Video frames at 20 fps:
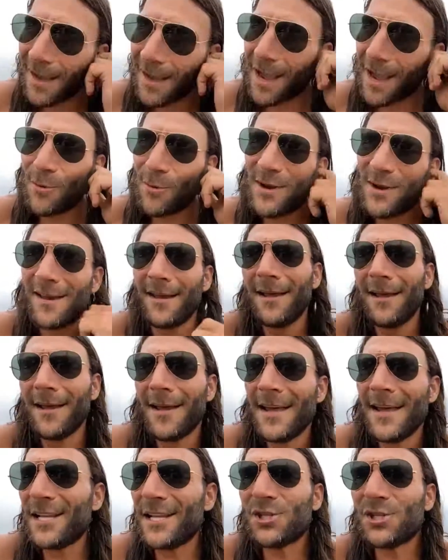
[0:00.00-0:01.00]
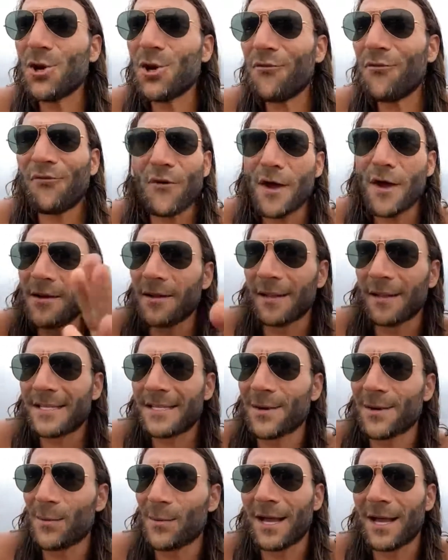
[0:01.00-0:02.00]
I would. It's too fun to
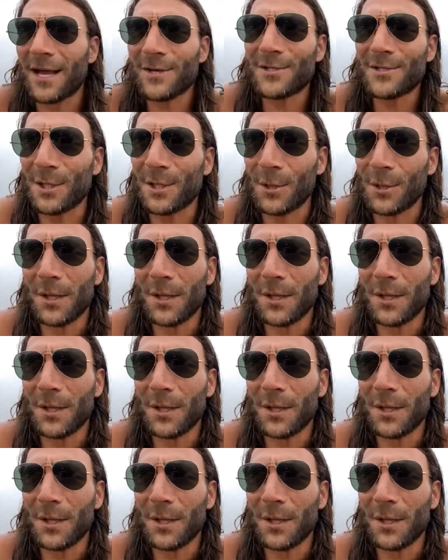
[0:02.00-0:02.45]
let someone else do